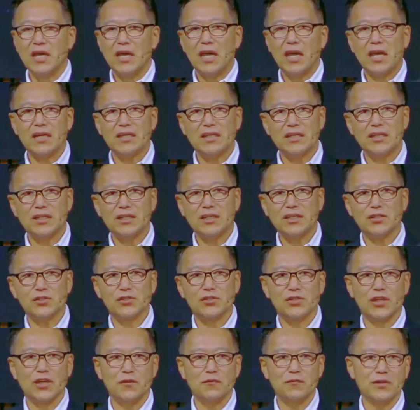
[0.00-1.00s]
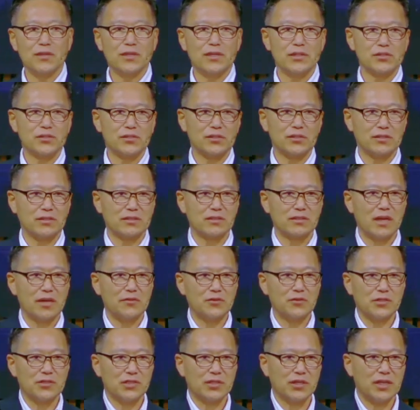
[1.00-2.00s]
and he is giving us
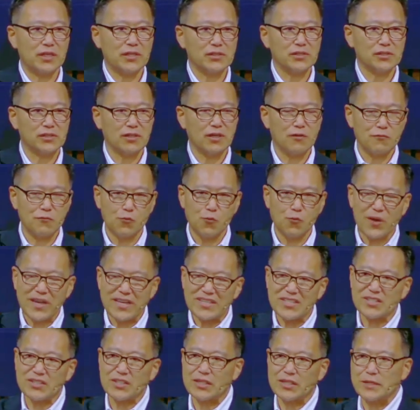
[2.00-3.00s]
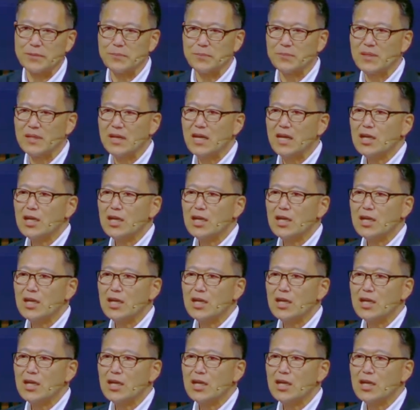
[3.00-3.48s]
another test of wisdom.